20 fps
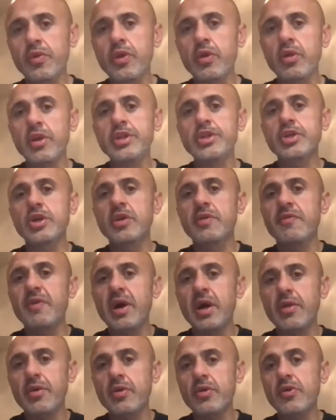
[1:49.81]
The early church
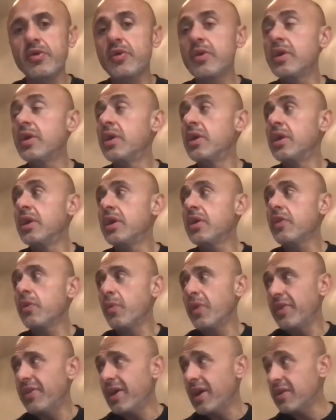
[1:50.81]
fathers the
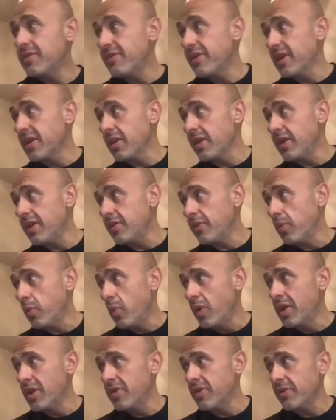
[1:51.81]
way they articulated the
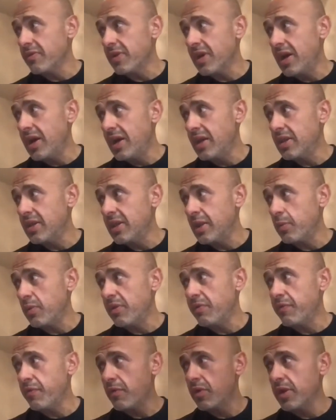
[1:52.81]
oneness of God, they
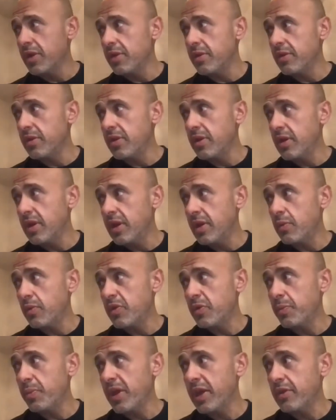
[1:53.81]
referred it in
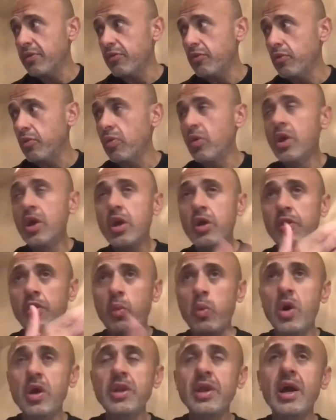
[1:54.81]
respect to the
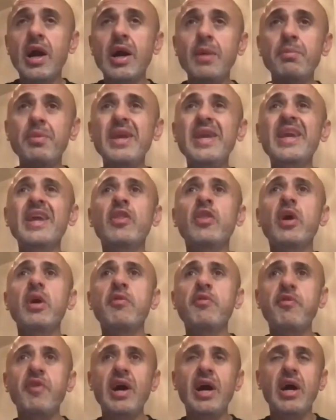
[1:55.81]
one God being
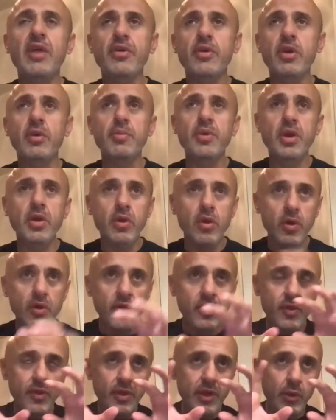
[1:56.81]
the Father
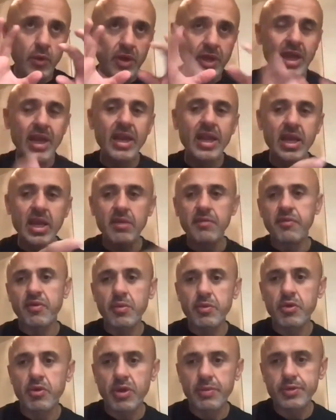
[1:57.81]
because they were getting it
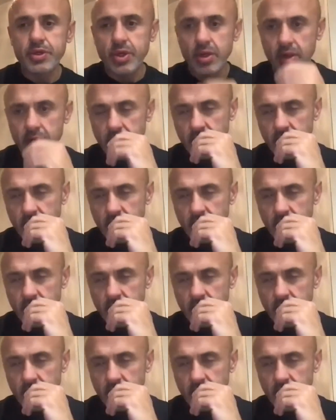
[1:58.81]
from Scripture.